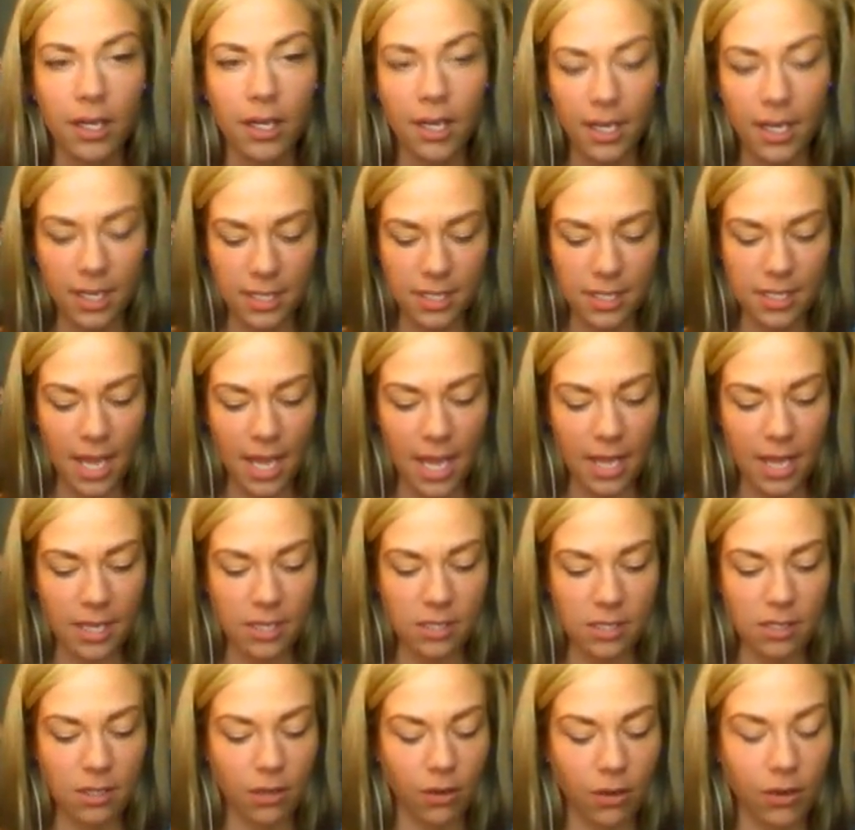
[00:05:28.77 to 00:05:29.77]
It
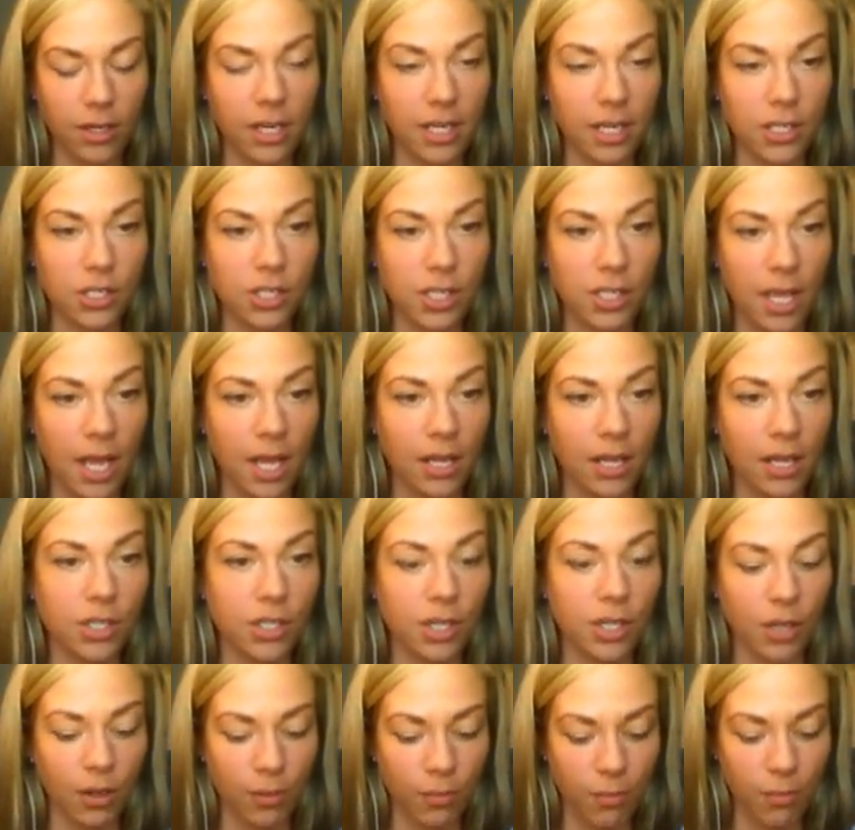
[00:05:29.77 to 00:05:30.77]
says on each stage,
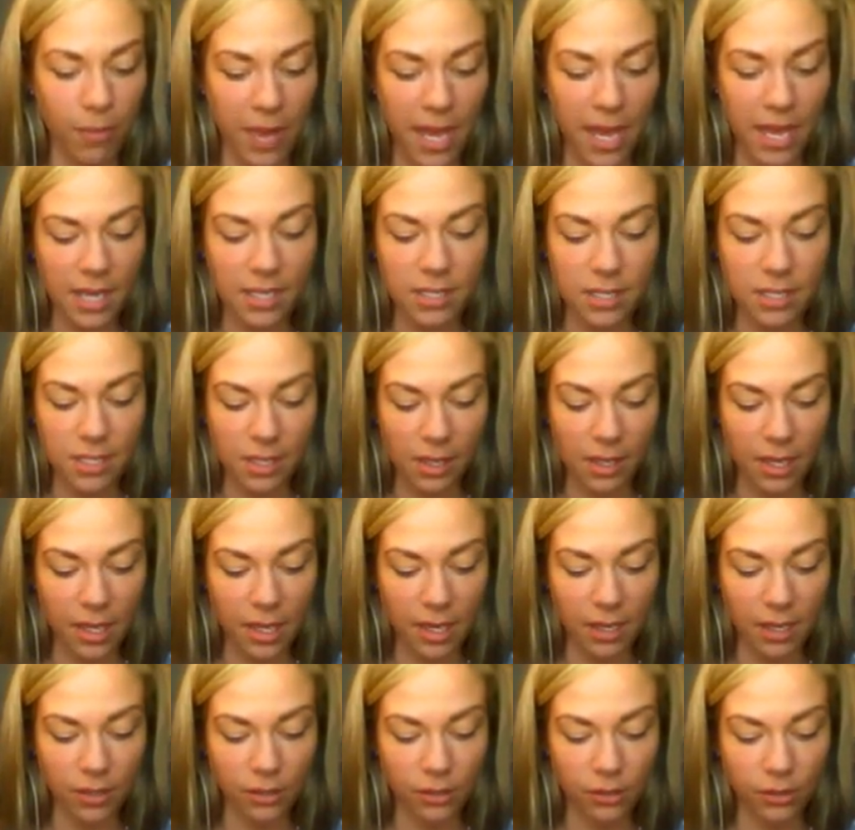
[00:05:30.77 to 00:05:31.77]
base,
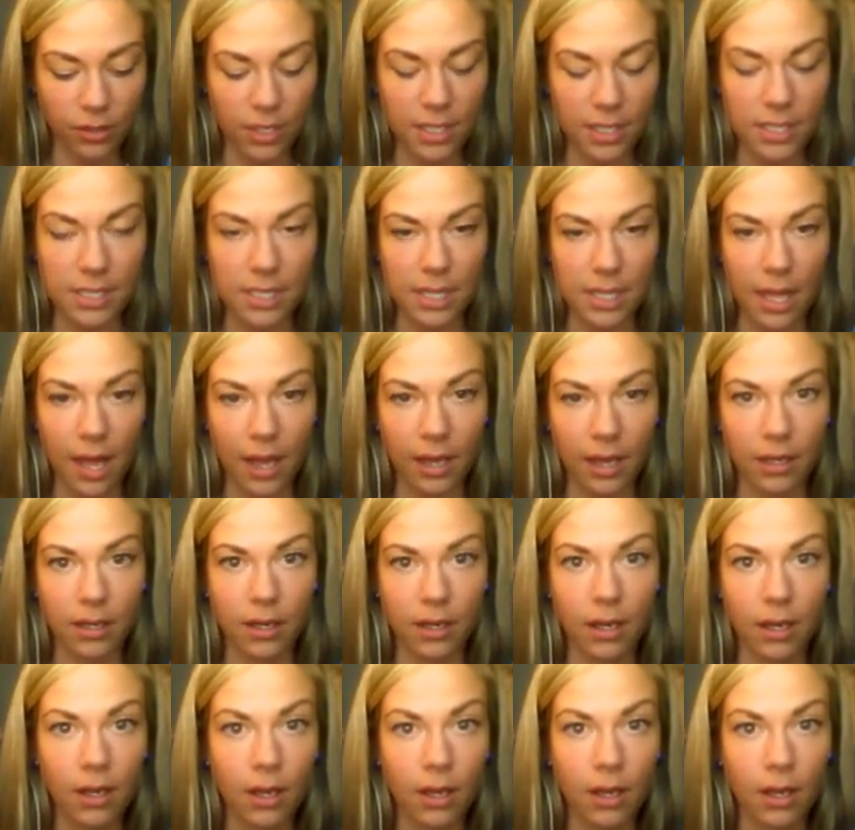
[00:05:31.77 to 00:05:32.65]
lid, crease, line.